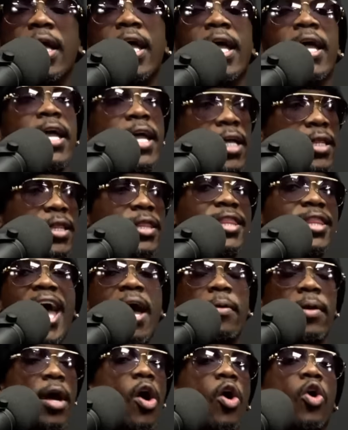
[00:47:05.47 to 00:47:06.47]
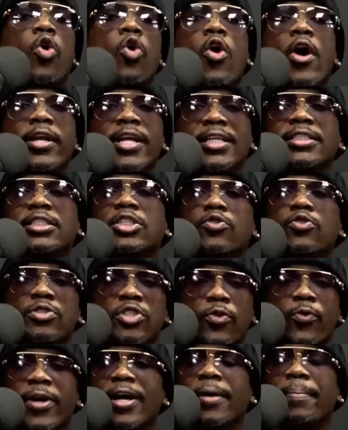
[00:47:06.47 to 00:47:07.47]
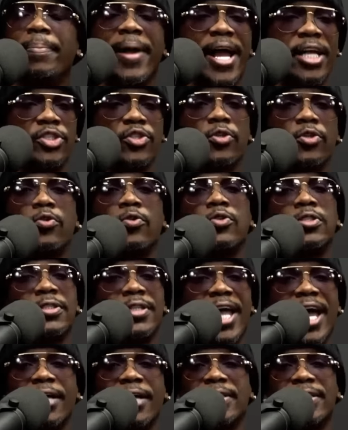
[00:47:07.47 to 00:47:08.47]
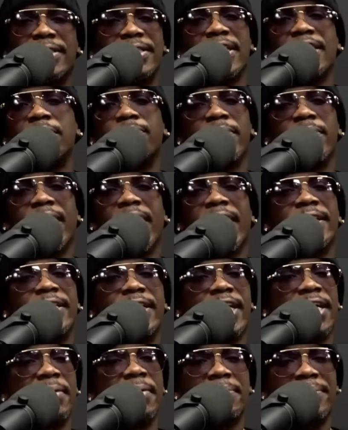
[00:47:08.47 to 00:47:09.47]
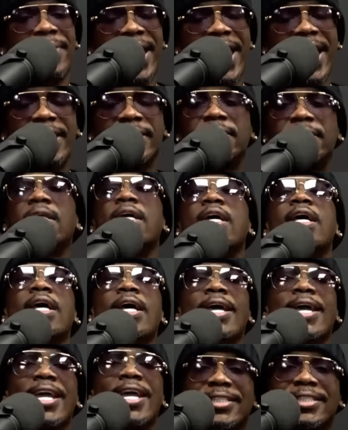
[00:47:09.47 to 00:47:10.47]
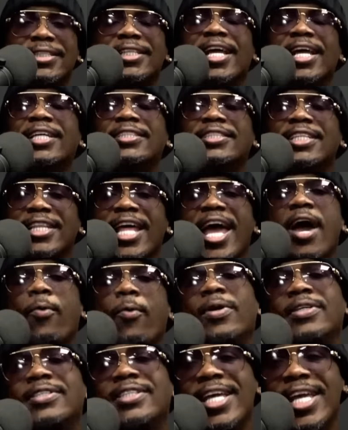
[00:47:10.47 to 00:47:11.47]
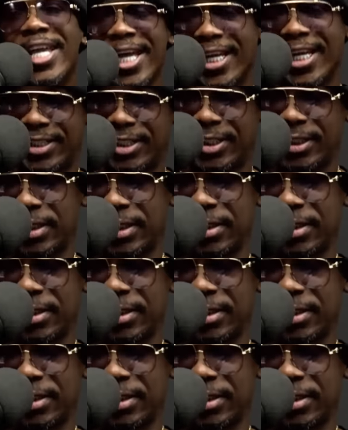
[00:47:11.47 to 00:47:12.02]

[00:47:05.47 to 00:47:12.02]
that according to Darrell Patrick, who's now deceased, we can't dig him up and ask. He says that was his